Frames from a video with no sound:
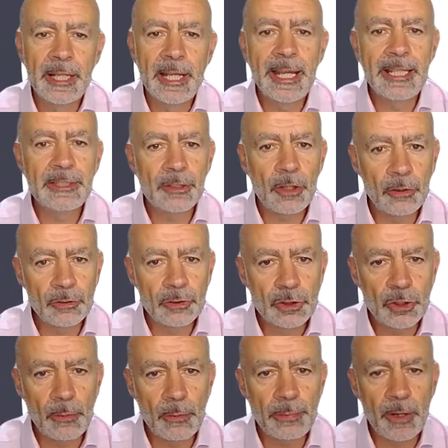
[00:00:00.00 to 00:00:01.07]
is on
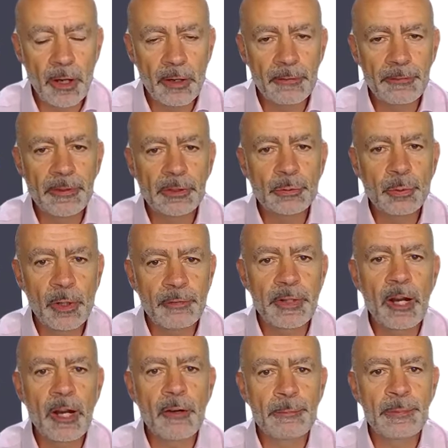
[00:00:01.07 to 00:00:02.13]
top of the
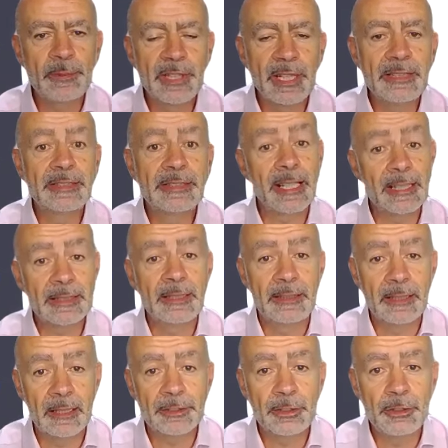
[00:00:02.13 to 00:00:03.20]
12.5% tax
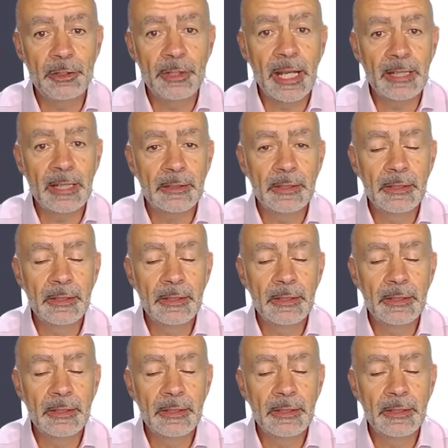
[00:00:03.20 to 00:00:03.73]
deduction you get